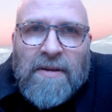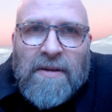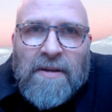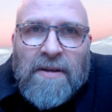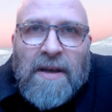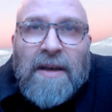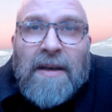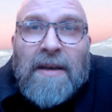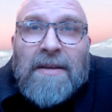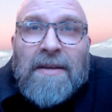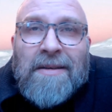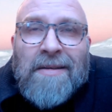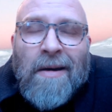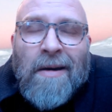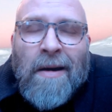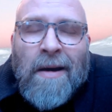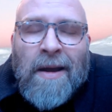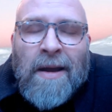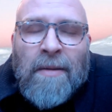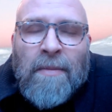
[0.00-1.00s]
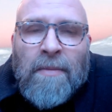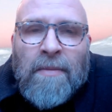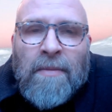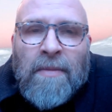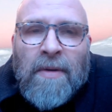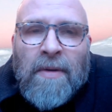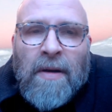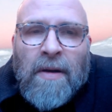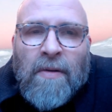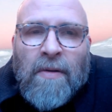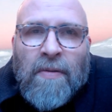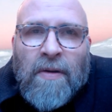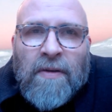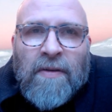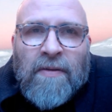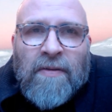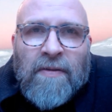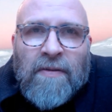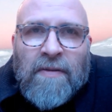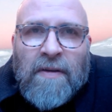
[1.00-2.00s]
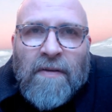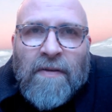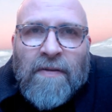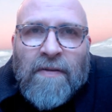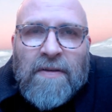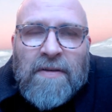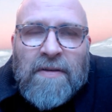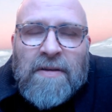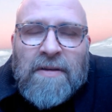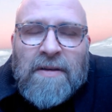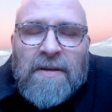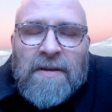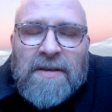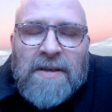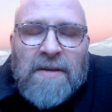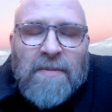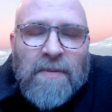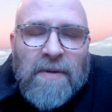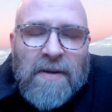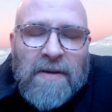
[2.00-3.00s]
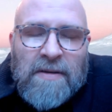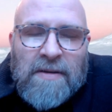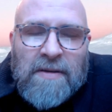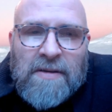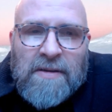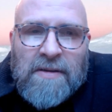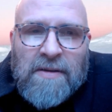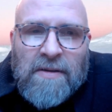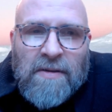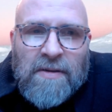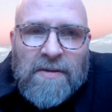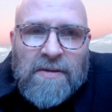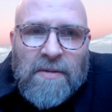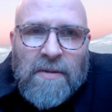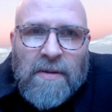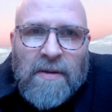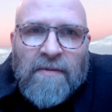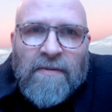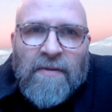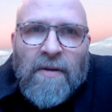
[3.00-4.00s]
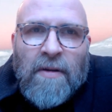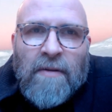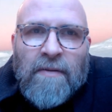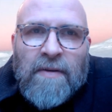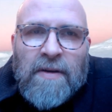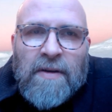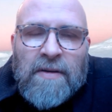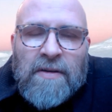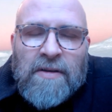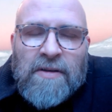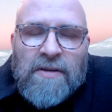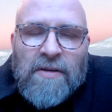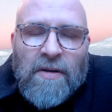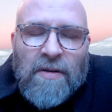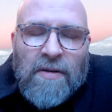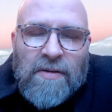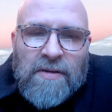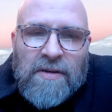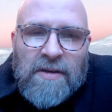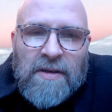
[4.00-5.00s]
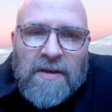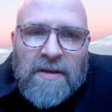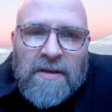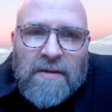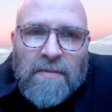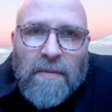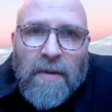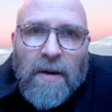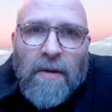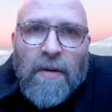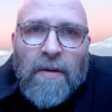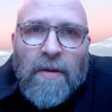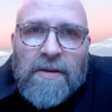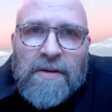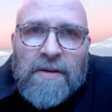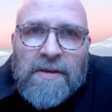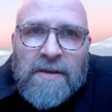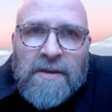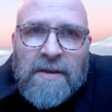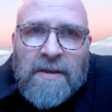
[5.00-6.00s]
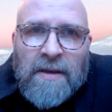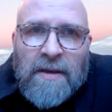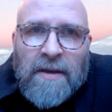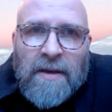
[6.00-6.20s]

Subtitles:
think time across different disciplines, also involving geology and biology,